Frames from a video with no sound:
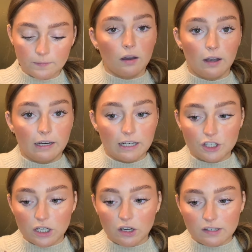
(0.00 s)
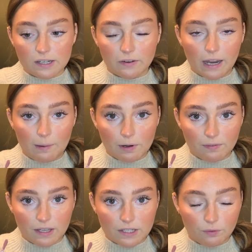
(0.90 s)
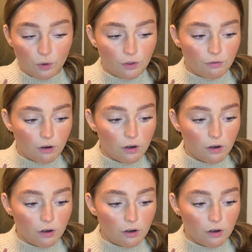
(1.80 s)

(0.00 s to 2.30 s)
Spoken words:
I literally can't tell you how many of these I've gone through.